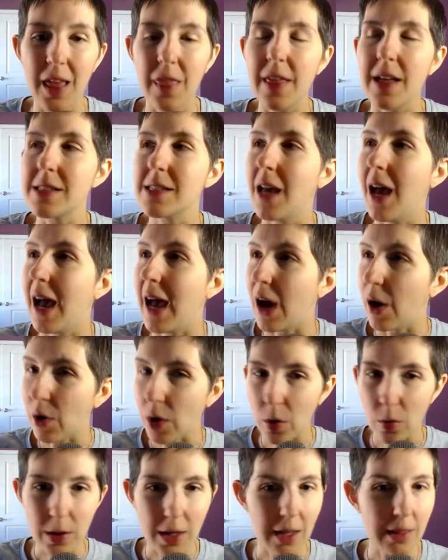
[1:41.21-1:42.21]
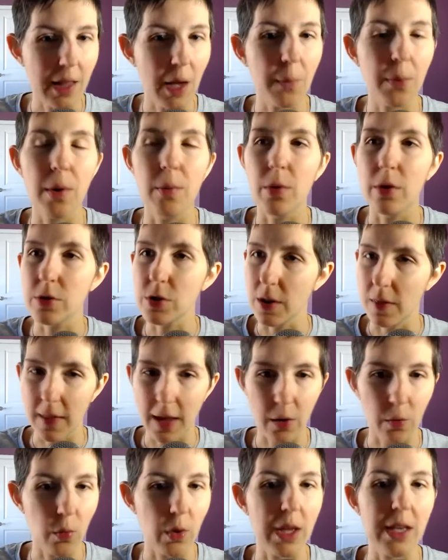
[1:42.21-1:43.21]
That's how you land that promotion,
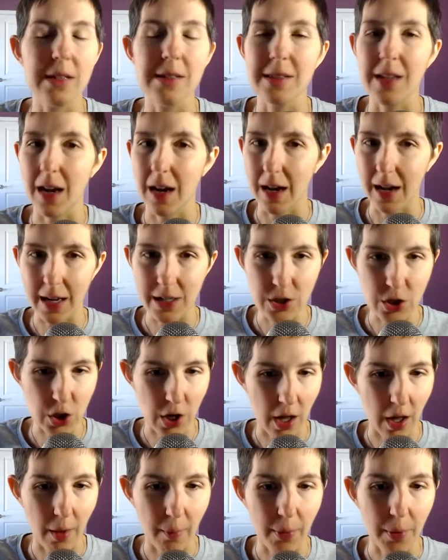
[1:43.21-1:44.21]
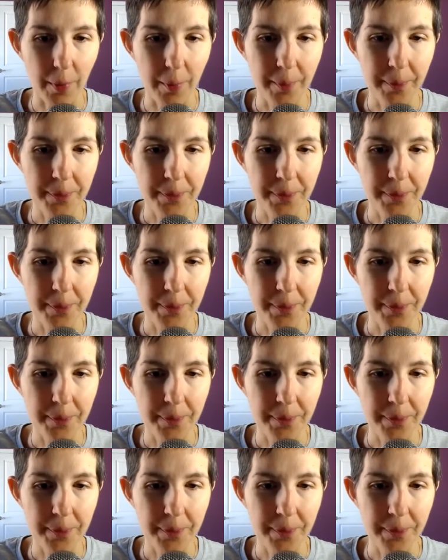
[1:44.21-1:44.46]
that raise, that next job.